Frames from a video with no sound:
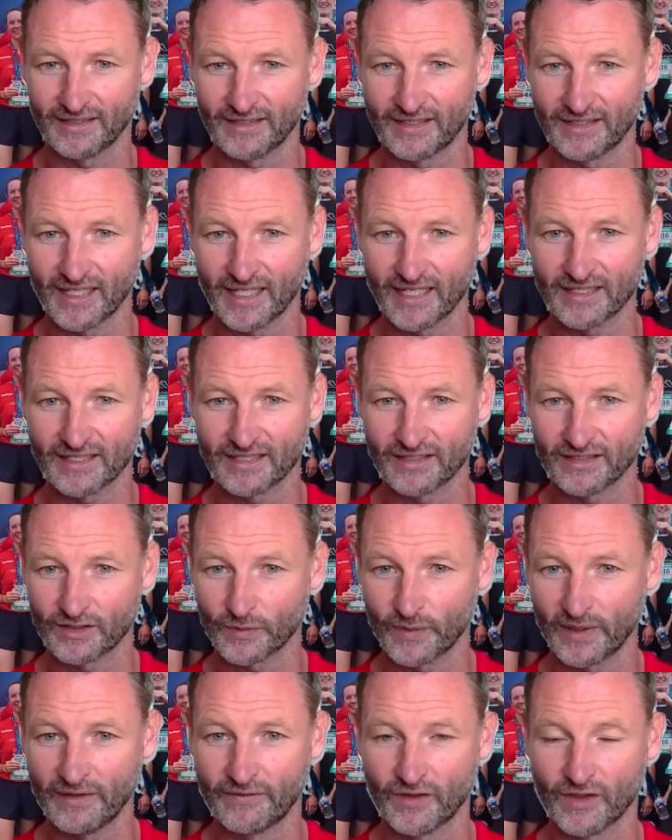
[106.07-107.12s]
date,
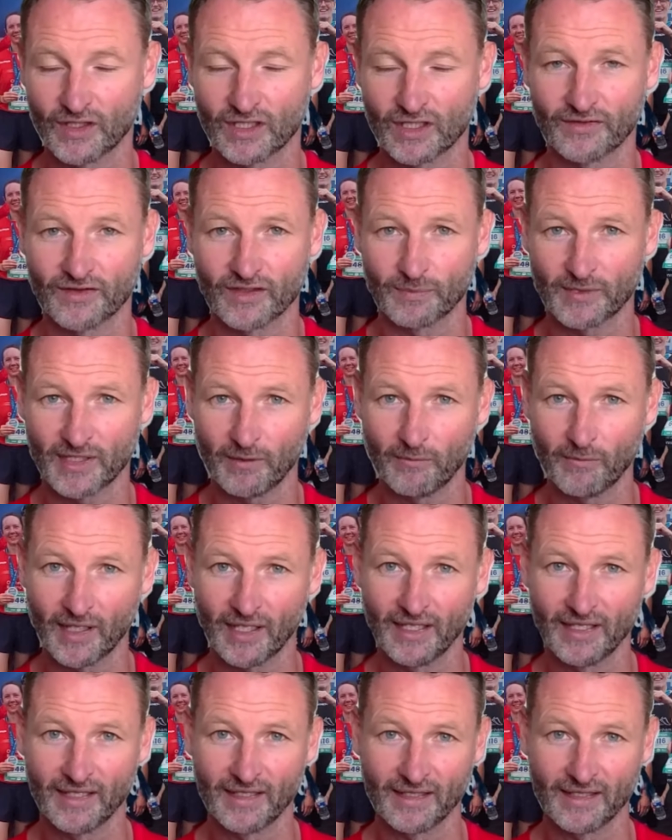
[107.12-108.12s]
21st of September,